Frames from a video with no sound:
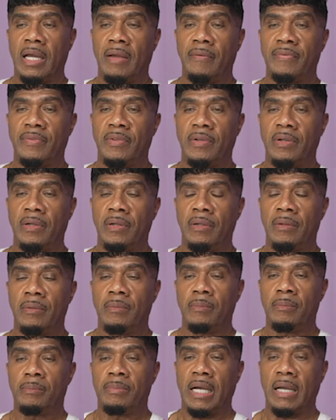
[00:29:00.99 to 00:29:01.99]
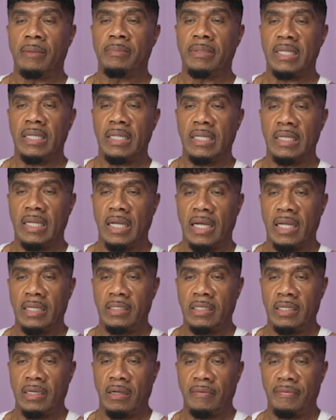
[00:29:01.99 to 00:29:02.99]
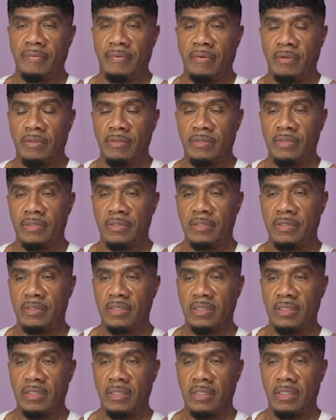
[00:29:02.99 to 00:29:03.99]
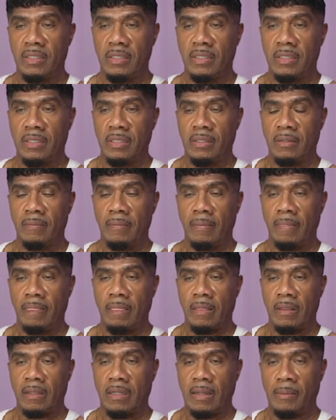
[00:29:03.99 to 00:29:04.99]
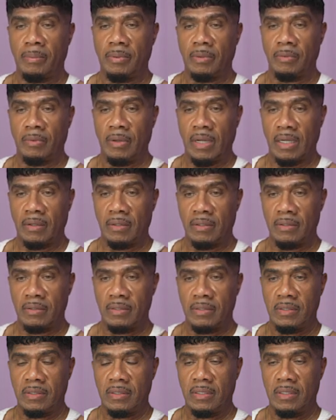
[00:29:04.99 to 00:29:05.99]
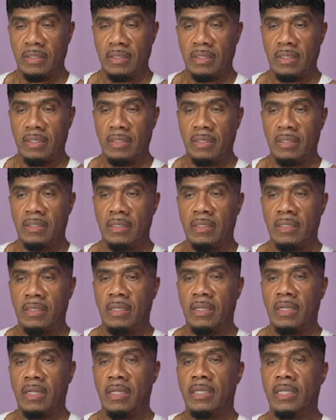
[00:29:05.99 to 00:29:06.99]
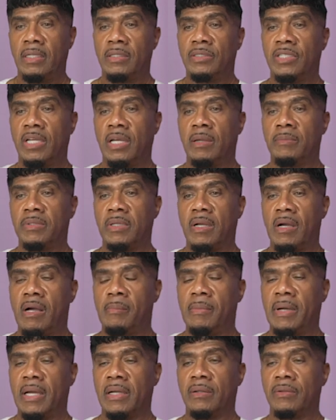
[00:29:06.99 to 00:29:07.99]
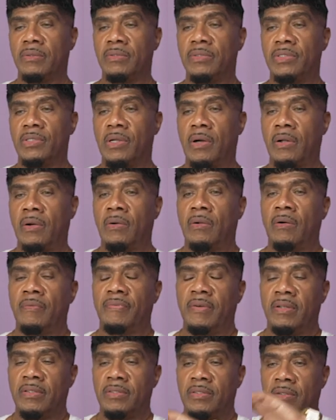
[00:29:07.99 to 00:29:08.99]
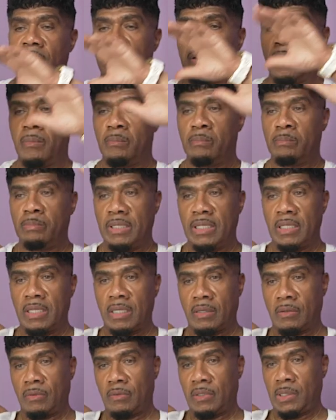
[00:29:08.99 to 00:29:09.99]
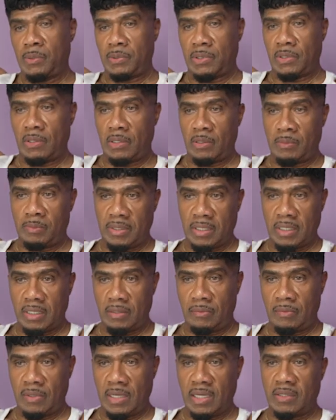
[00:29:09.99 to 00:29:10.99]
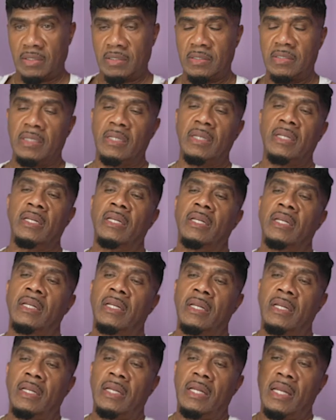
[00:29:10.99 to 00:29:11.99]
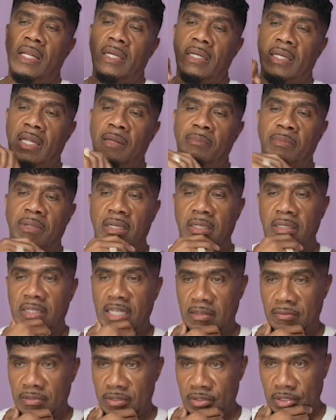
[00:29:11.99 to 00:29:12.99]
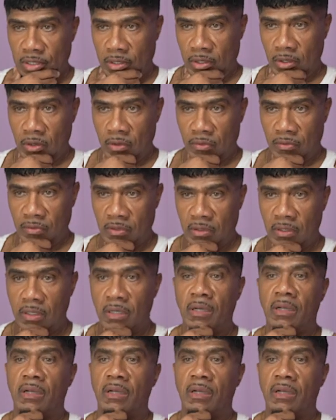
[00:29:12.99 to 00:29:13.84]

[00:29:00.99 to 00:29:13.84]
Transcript: after Bobby Eli did our first couple of records. And then James Carmichael started off us on our big career with all the big hit records and then me and David took over